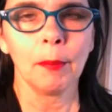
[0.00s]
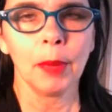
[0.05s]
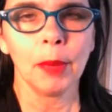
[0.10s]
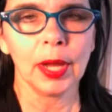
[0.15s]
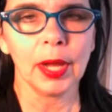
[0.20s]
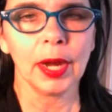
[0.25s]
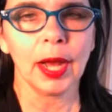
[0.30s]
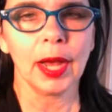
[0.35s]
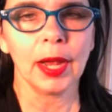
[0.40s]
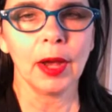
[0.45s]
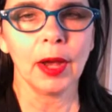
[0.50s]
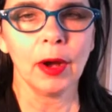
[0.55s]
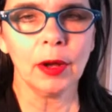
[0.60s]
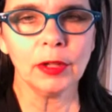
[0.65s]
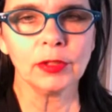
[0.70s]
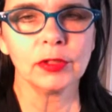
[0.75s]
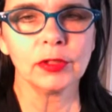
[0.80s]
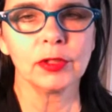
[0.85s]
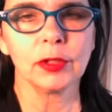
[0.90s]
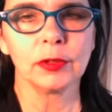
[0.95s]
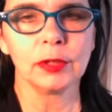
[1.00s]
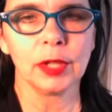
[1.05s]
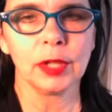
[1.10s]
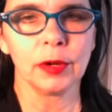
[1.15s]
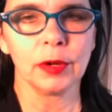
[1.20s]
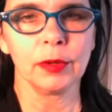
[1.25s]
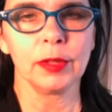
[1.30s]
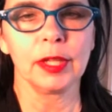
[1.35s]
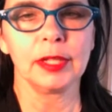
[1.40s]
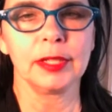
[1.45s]
But I also
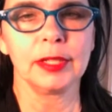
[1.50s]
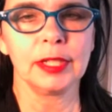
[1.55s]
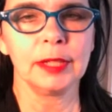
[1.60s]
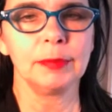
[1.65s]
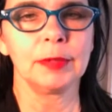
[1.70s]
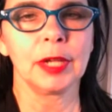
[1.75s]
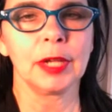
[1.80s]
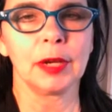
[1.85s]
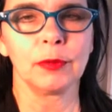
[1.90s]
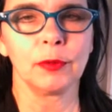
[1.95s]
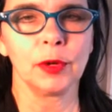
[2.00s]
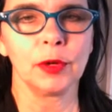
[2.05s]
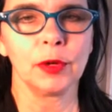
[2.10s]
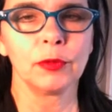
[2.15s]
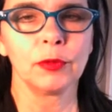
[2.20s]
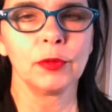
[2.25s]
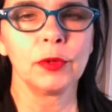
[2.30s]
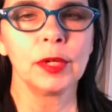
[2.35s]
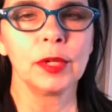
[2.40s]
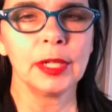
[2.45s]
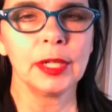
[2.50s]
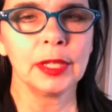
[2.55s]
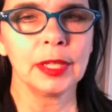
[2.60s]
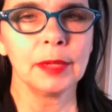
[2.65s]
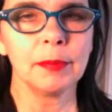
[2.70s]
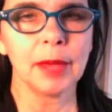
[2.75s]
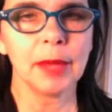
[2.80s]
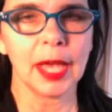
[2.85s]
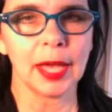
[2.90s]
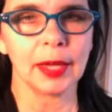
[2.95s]
know that deep down, what
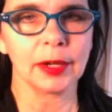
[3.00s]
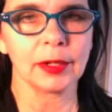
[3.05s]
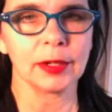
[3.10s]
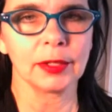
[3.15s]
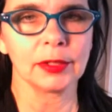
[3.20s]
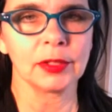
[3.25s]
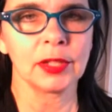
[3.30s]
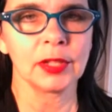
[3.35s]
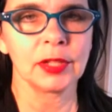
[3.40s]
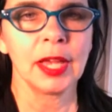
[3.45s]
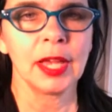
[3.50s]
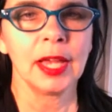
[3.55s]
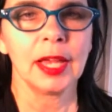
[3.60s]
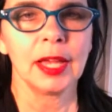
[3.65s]
really matters